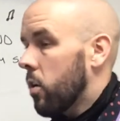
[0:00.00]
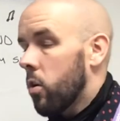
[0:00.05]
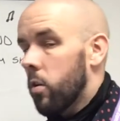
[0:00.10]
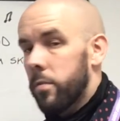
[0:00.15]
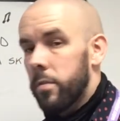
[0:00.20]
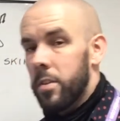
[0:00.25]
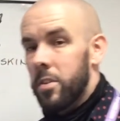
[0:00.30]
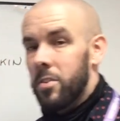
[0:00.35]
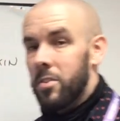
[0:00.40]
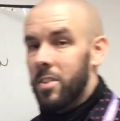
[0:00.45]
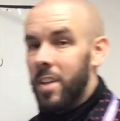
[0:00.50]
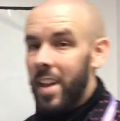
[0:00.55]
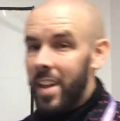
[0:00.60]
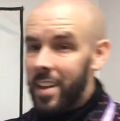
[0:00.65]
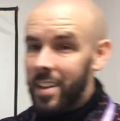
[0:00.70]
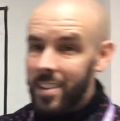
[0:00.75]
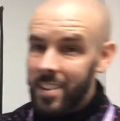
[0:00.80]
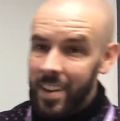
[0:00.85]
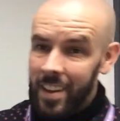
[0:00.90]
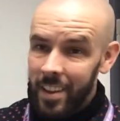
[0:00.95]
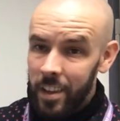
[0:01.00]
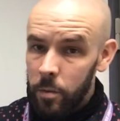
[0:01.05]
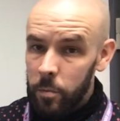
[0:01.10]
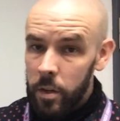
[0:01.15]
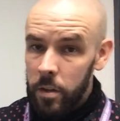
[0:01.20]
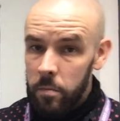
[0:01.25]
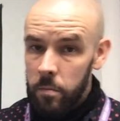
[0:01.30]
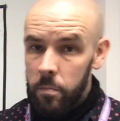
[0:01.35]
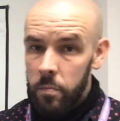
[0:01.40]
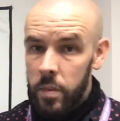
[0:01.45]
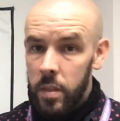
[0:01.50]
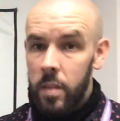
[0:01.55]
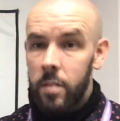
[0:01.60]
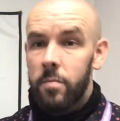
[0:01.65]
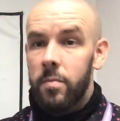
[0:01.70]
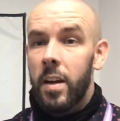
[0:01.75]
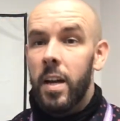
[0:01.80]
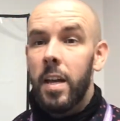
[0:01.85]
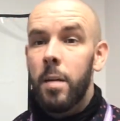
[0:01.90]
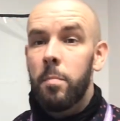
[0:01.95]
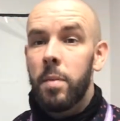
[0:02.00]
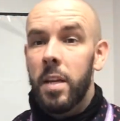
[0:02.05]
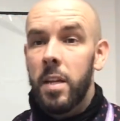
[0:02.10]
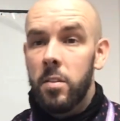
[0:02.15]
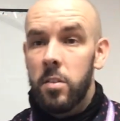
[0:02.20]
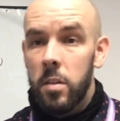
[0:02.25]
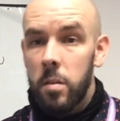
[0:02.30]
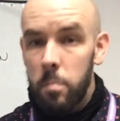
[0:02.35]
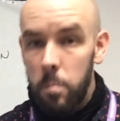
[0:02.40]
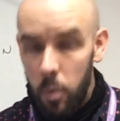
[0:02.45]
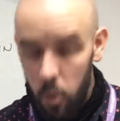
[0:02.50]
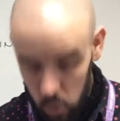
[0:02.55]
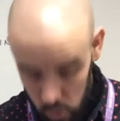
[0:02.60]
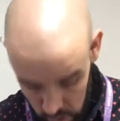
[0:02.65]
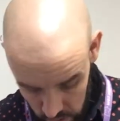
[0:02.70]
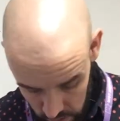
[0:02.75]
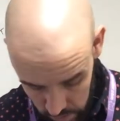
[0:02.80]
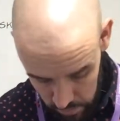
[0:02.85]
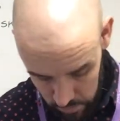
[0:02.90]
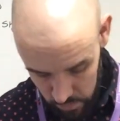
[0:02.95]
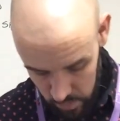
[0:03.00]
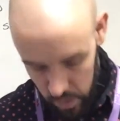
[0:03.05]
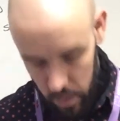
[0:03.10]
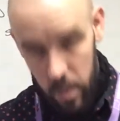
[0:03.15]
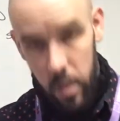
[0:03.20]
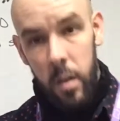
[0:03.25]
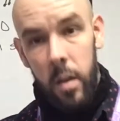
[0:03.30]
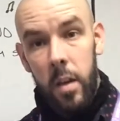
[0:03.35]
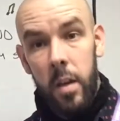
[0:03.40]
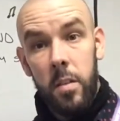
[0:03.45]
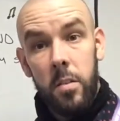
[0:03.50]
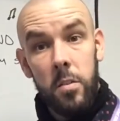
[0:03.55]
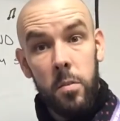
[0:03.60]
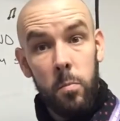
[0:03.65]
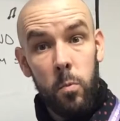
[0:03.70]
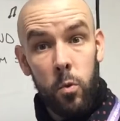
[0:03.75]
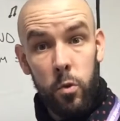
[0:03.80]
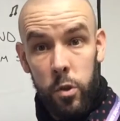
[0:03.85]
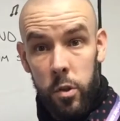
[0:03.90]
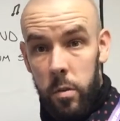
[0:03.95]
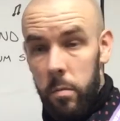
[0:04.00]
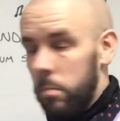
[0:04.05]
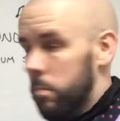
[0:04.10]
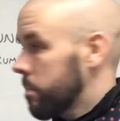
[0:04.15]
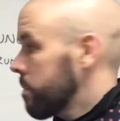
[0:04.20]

off the second element, the vibrating body, into motion.